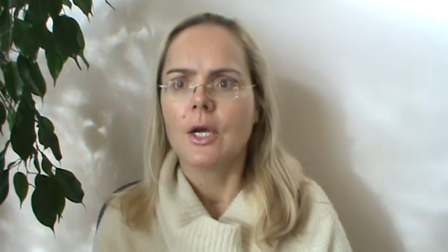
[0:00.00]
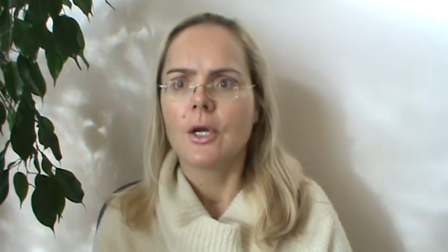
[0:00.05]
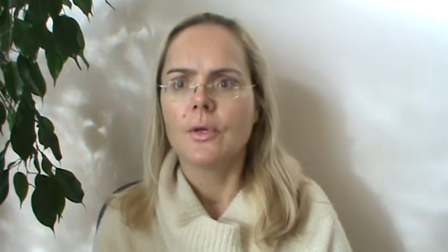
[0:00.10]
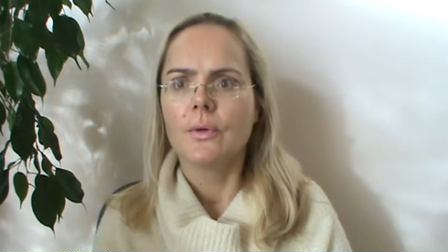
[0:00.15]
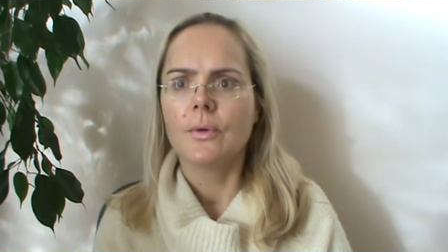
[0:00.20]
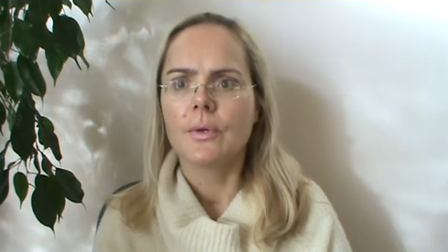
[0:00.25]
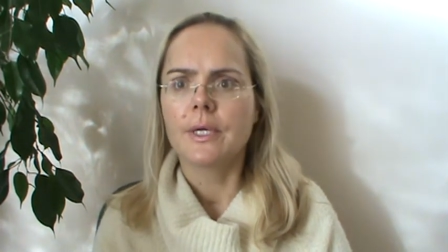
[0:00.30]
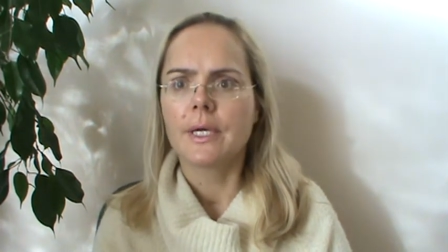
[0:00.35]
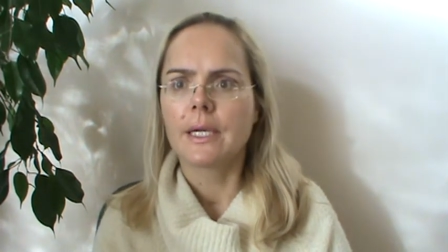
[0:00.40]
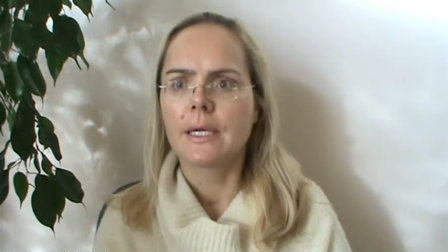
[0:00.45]

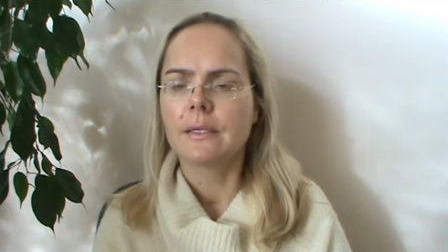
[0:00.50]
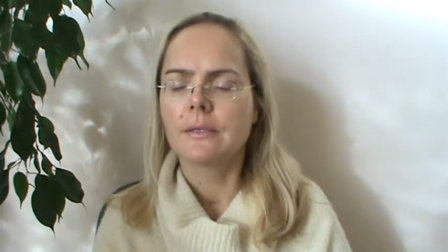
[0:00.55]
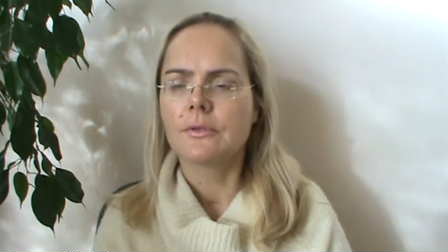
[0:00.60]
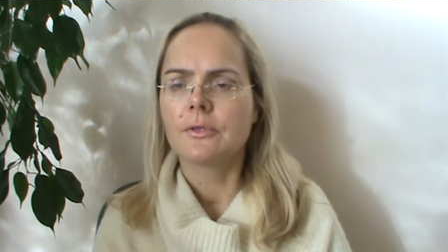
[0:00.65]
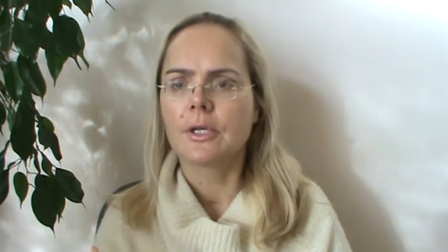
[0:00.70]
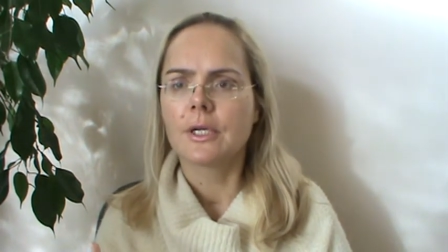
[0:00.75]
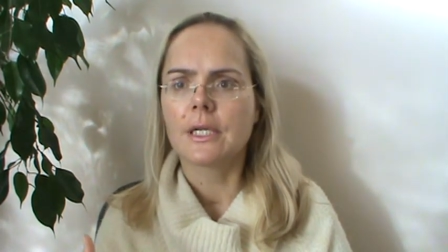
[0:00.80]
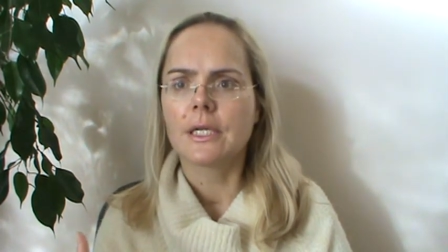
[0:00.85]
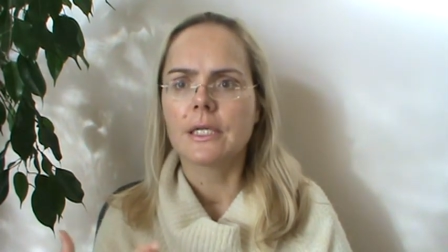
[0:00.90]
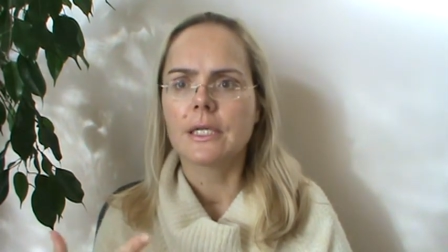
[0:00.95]
you can
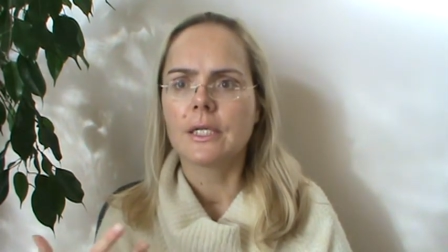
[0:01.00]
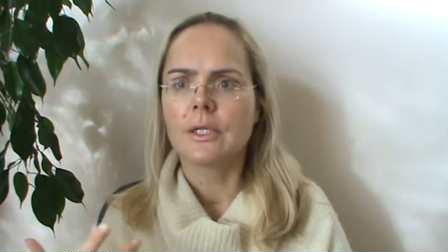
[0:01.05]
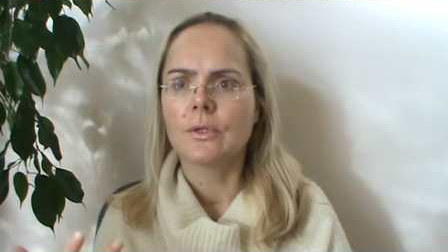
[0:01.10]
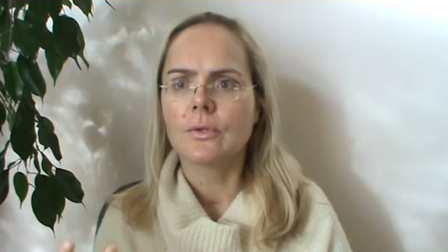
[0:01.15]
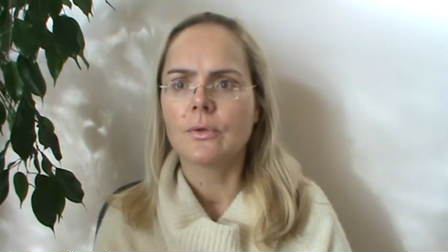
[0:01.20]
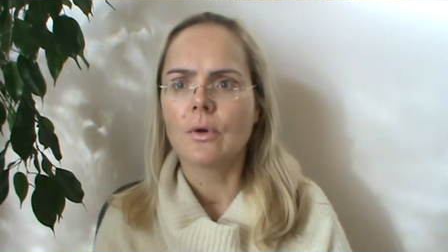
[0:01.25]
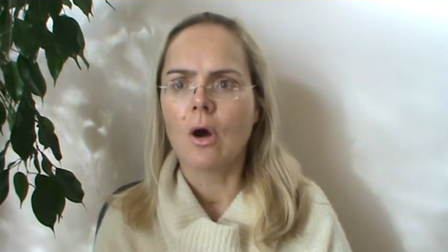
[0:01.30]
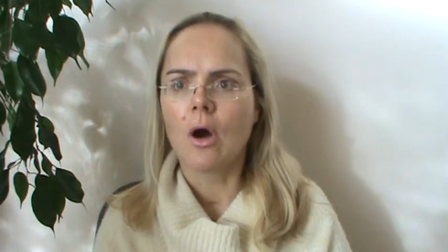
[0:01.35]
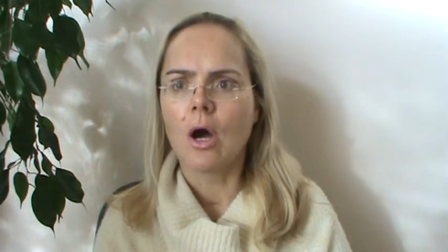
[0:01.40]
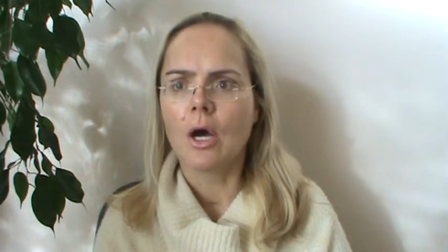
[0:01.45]
turn it
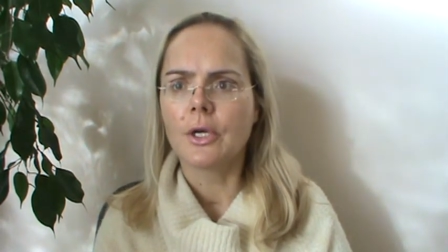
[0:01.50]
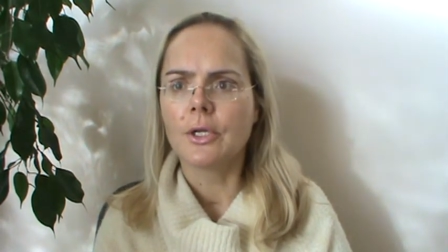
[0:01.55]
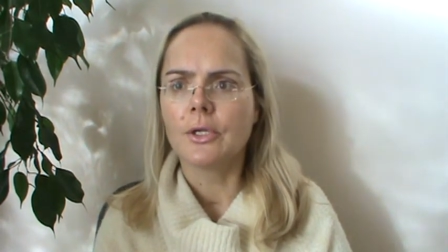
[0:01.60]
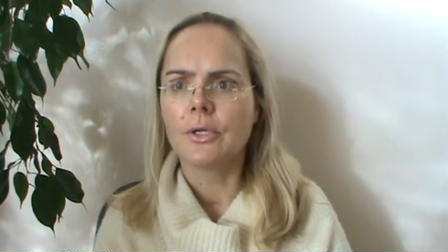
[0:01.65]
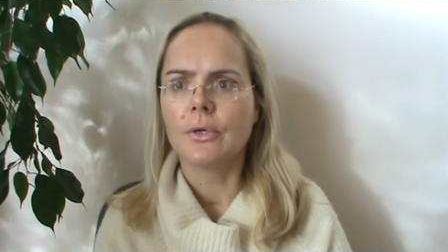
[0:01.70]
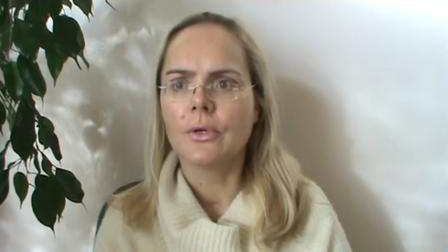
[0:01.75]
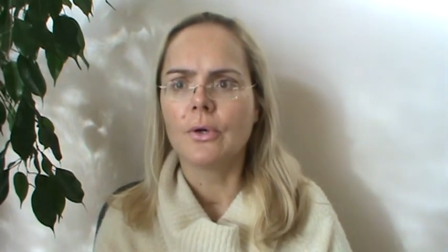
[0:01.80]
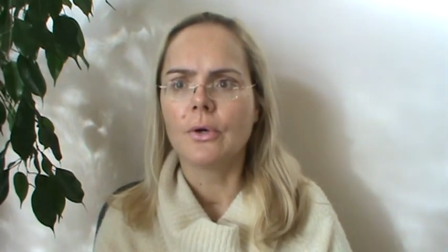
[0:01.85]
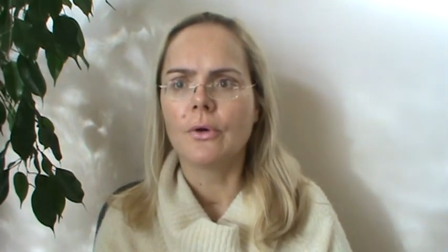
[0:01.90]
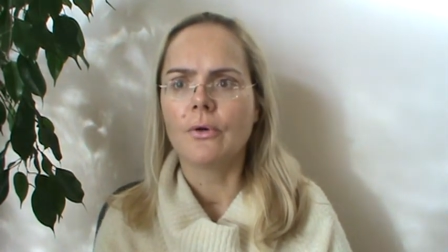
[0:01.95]
into
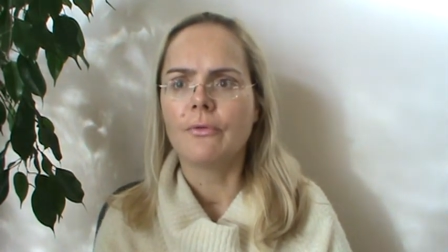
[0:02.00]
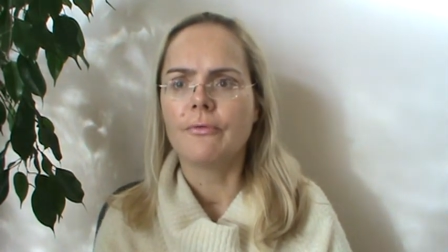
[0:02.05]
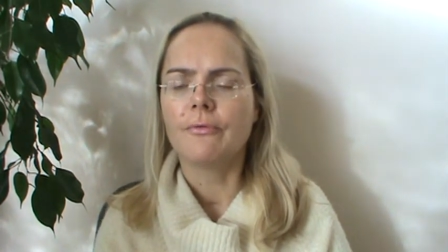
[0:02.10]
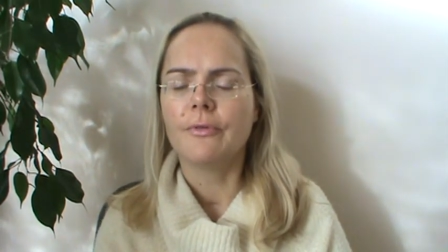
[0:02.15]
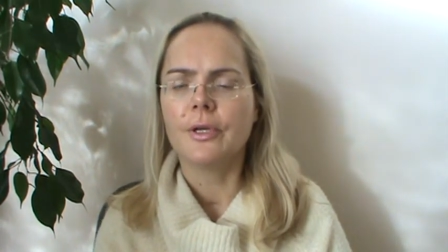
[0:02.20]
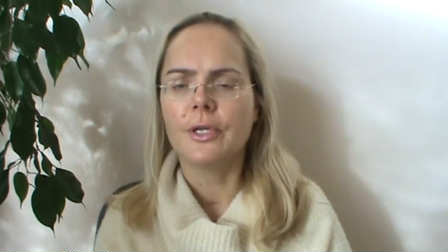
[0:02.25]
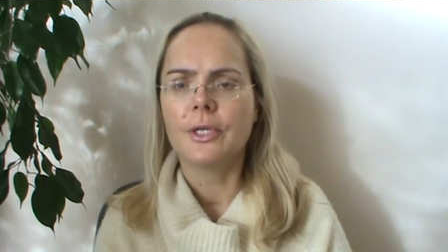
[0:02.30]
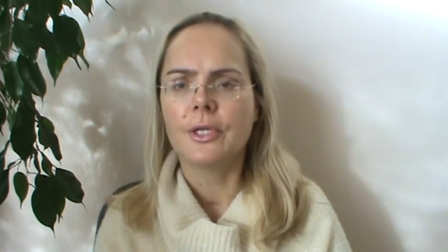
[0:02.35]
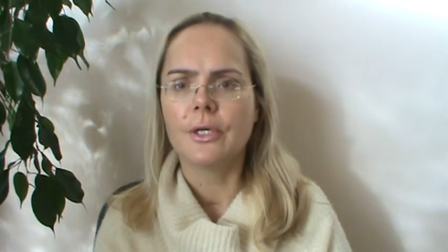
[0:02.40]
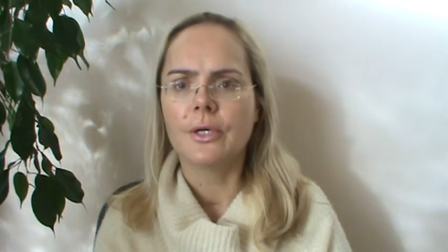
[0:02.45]
audio,
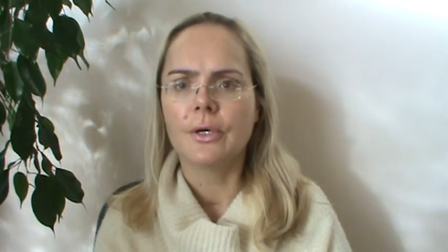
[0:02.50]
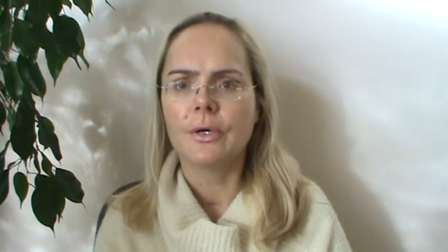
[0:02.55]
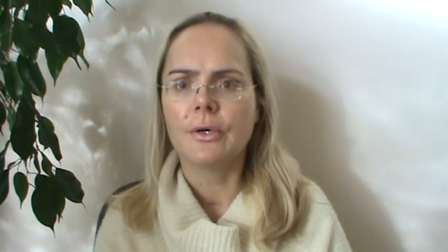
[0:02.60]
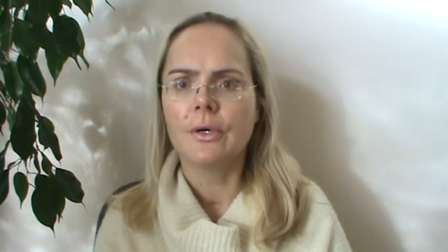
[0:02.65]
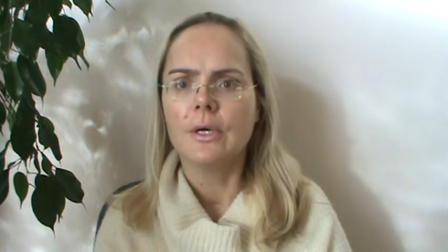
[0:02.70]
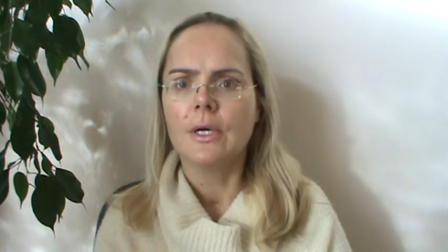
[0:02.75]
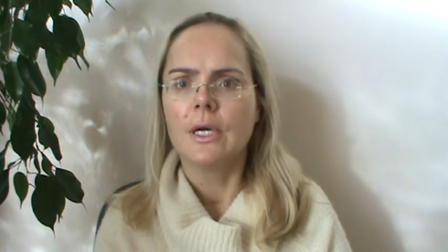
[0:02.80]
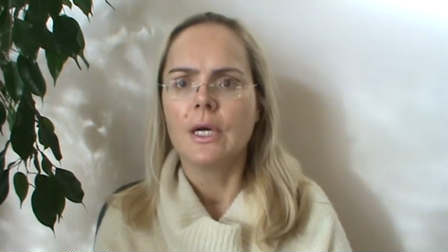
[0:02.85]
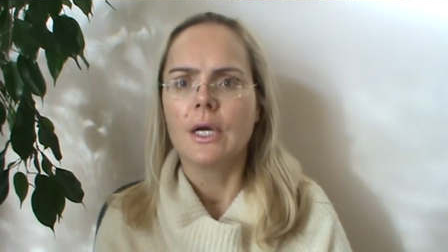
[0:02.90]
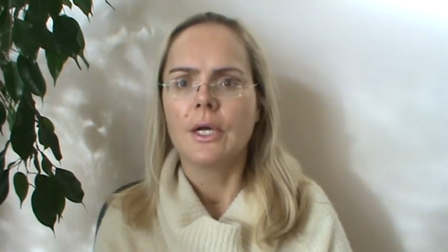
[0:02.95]

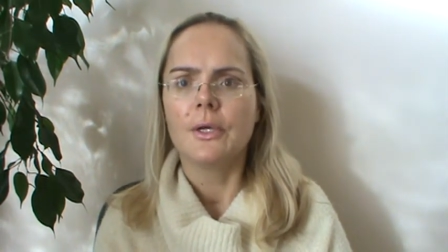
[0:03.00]
video,